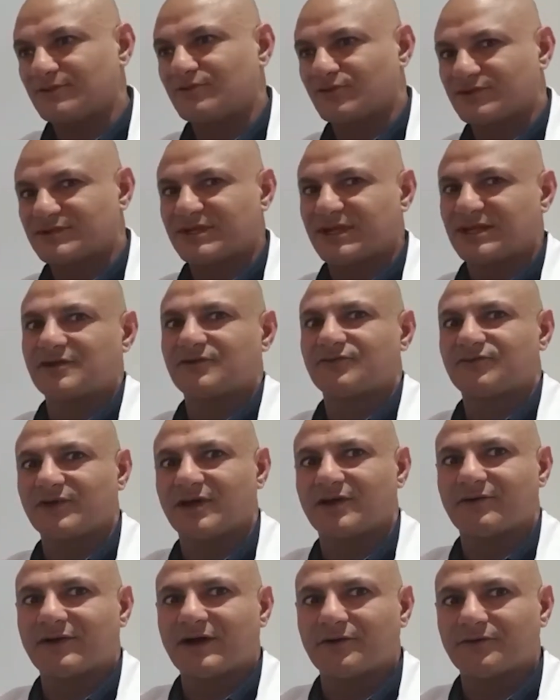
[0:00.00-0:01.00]
take your
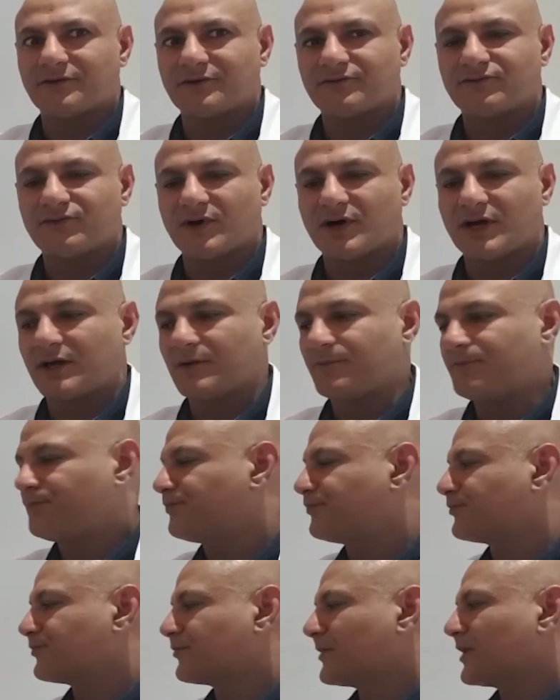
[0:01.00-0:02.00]
finger out of the fire.
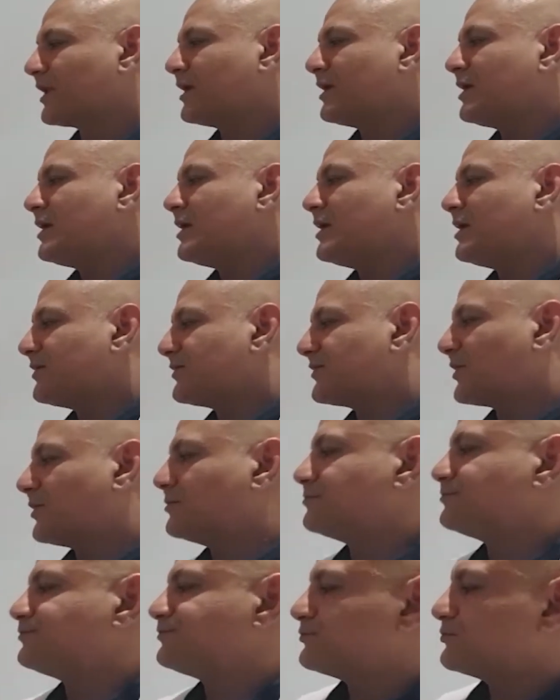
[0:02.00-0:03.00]

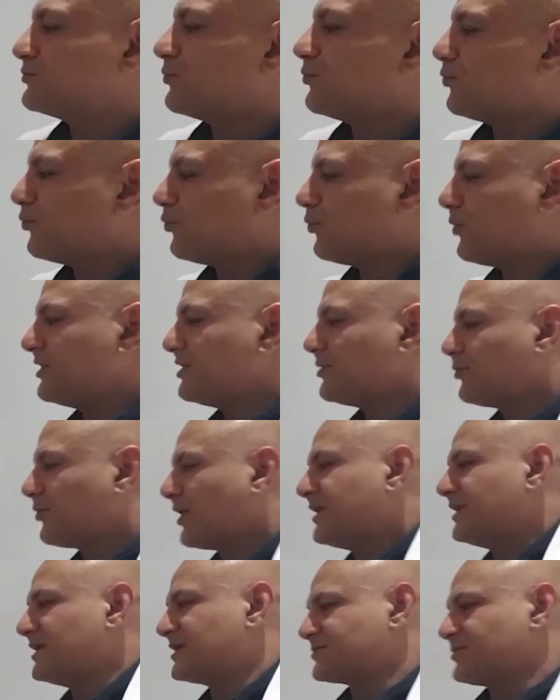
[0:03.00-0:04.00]
So when the
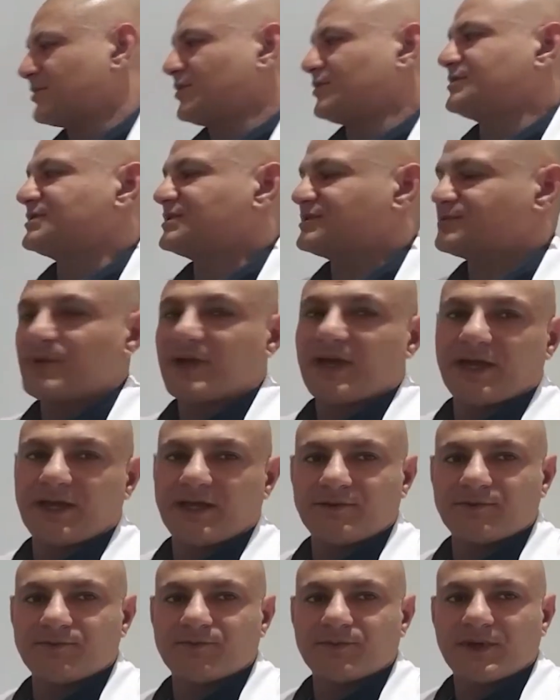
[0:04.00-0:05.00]
brain experiences
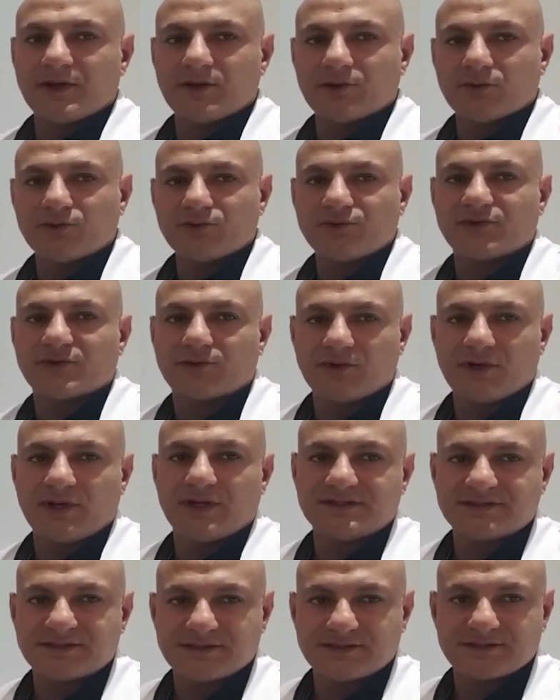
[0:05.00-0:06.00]
pain, it also
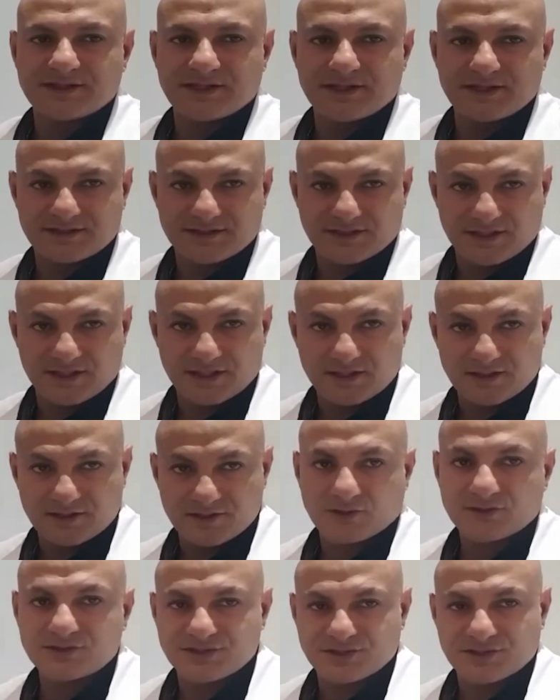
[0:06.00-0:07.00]
releases its
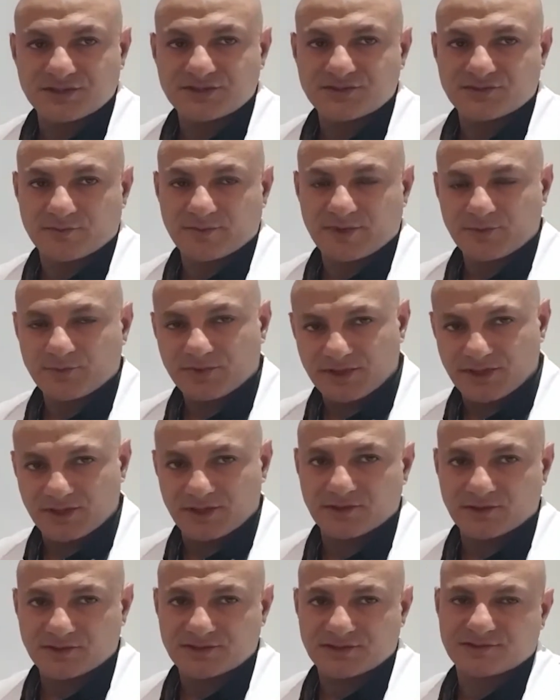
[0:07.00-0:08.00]
endogenous, remember
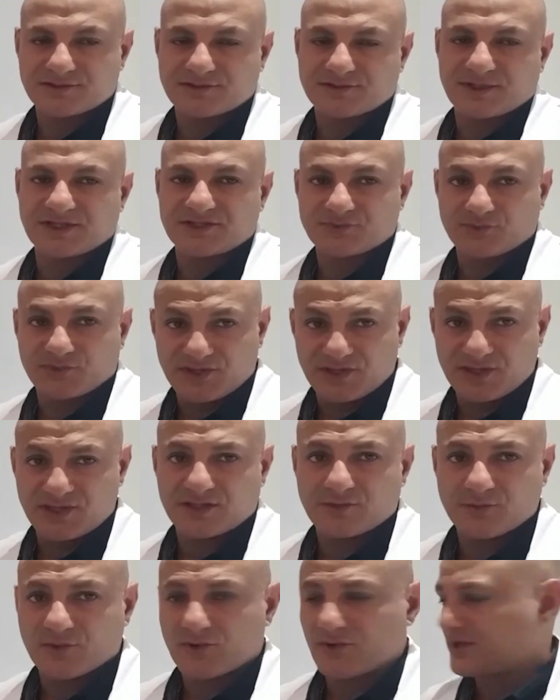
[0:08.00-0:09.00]
endogenous means within the
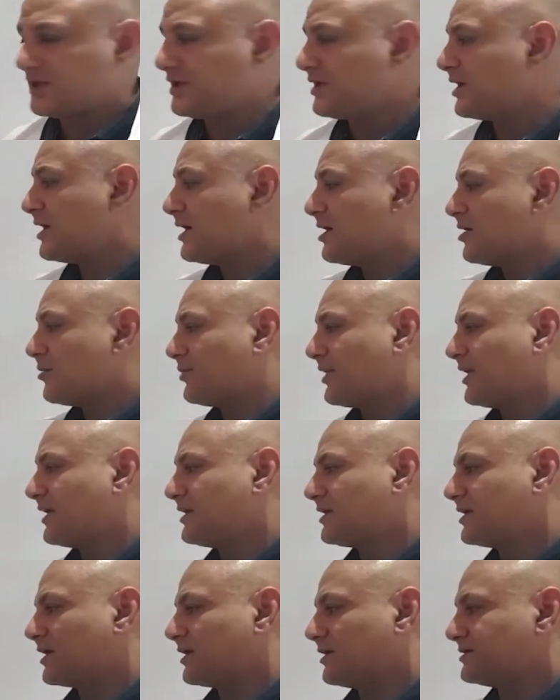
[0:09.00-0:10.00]
body,
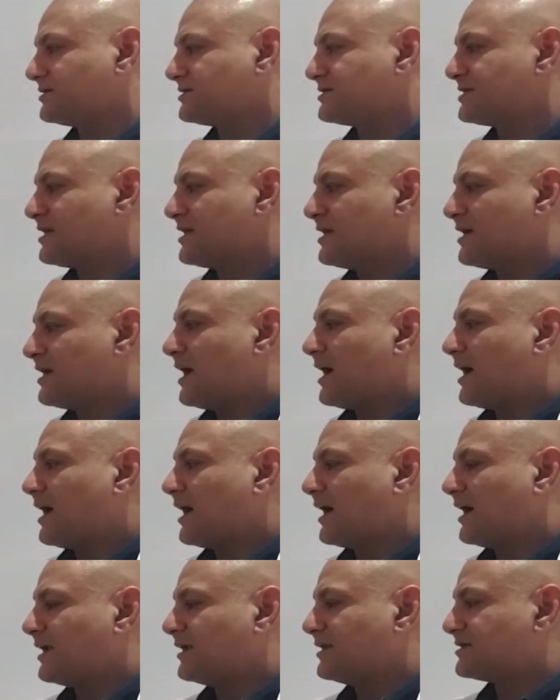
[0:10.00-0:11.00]
painkillers,
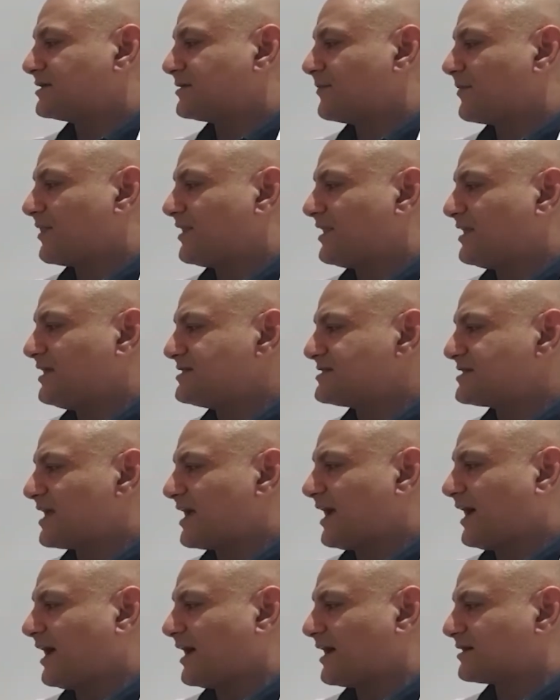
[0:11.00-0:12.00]
and these
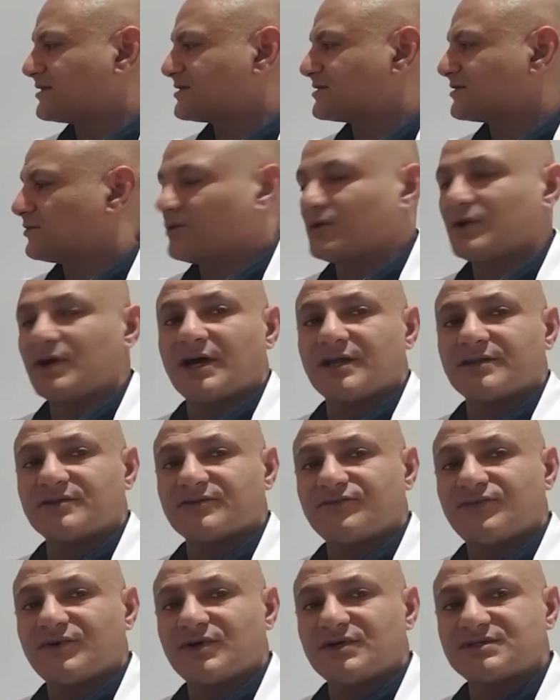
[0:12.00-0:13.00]
act at the
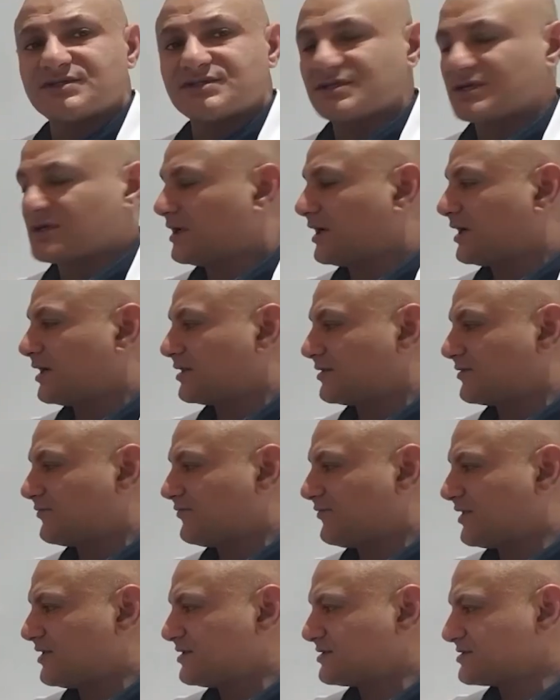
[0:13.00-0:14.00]

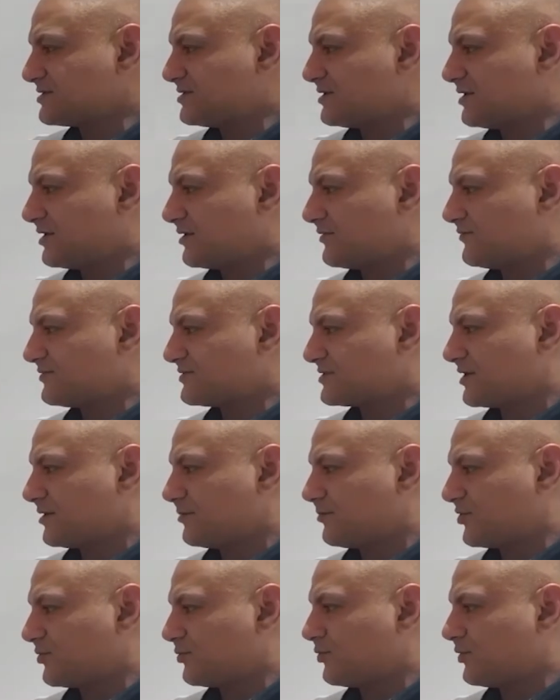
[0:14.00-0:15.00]
first nerve
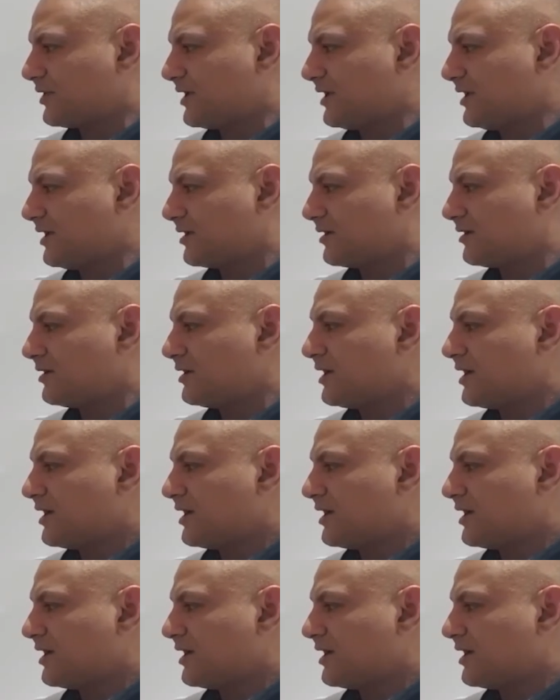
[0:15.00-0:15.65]
terminal here